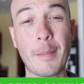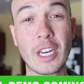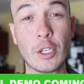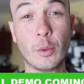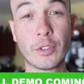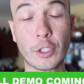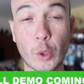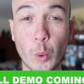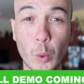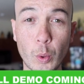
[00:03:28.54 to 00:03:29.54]
I'm gonna use a
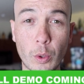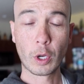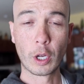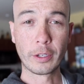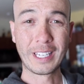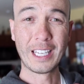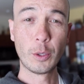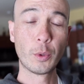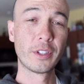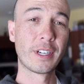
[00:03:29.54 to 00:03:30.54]
tool called
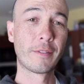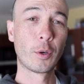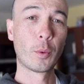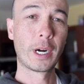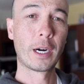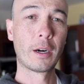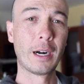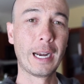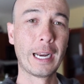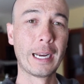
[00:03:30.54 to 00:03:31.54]
Keywords
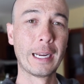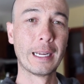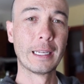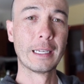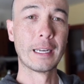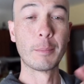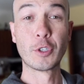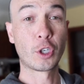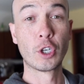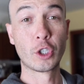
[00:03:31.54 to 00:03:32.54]
Everywhere, and I'm
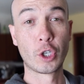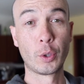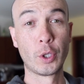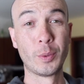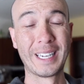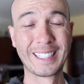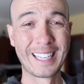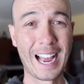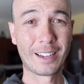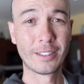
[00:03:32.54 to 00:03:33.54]
just gonna show you
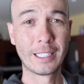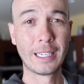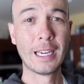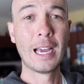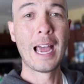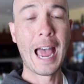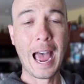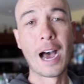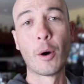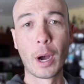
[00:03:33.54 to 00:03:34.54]
exactly
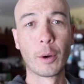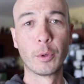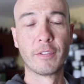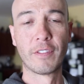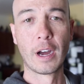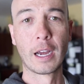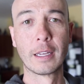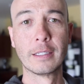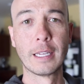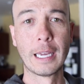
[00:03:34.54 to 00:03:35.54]
how I would
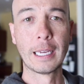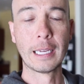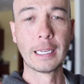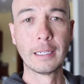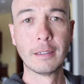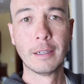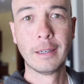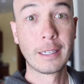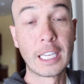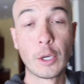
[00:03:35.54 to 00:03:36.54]
find a
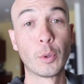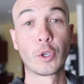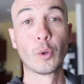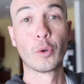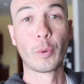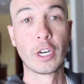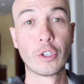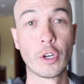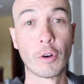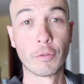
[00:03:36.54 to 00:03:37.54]
keyword golden
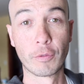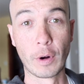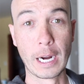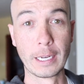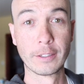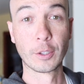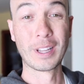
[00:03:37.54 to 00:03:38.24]
ratio phrase.